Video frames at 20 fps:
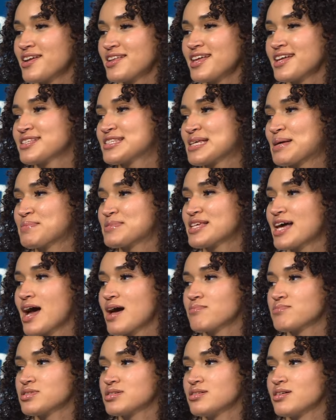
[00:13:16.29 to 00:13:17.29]
And then
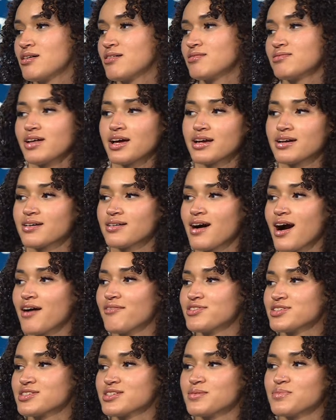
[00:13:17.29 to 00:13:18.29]
sometimes, you know, like,
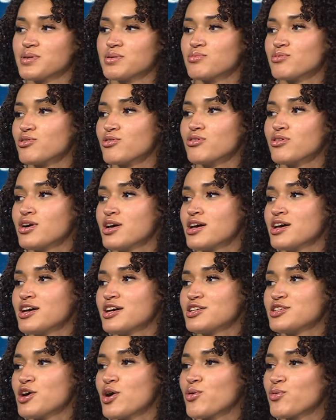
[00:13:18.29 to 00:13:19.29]
obviously people
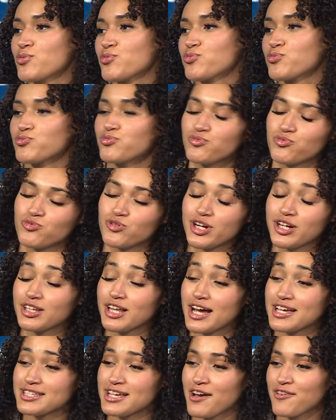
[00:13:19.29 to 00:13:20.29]
don't
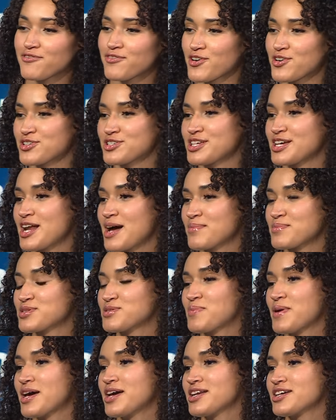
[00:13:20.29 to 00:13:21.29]
realize at first that I'm
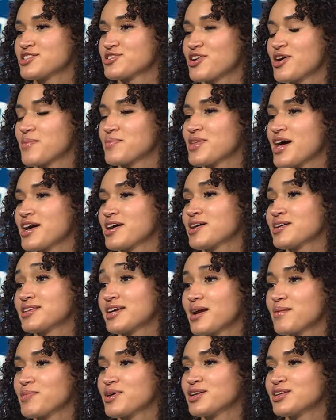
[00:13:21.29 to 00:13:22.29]
Spanish or that
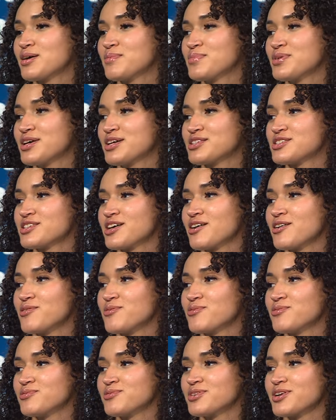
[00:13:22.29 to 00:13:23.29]
I'm Colombian.
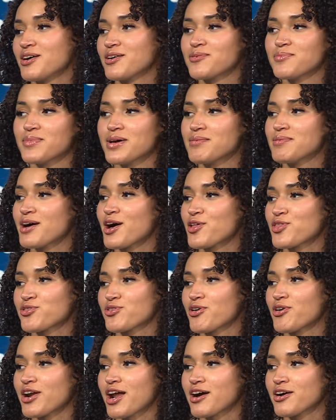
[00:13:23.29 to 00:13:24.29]
So, you know, maybe I'll
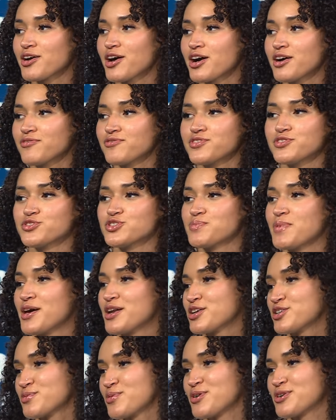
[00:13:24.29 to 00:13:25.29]
throw out a few
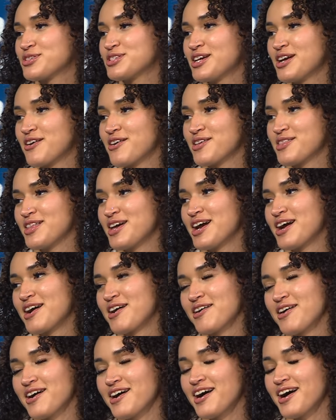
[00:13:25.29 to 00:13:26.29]
Spanish words here and
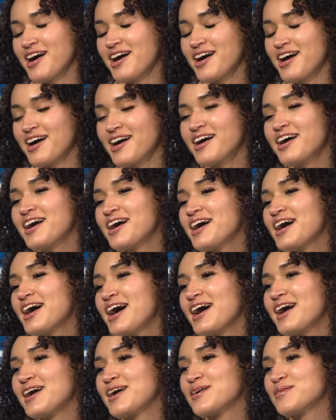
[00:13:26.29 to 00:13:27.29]
there
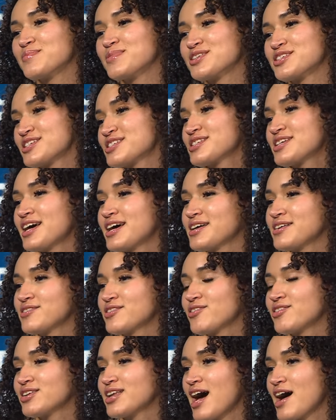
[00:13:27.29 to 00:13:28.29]
and just get,
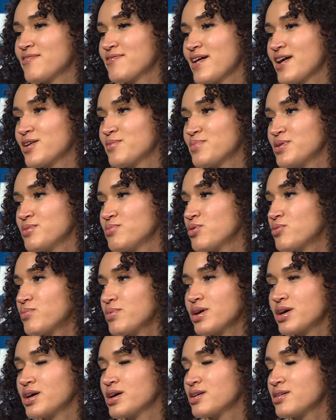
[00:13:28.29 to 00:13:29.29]
you know, a laugh out of people.
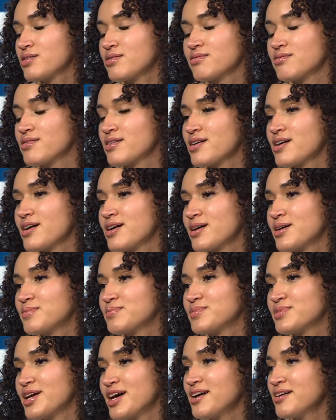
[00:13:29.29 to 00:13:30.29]
But,
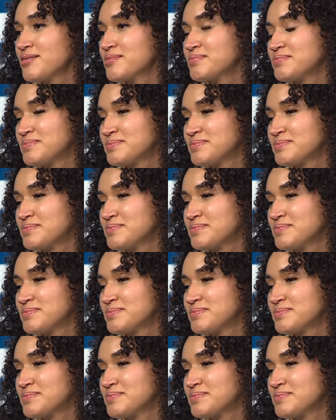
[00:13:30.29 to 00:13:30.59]
yeah.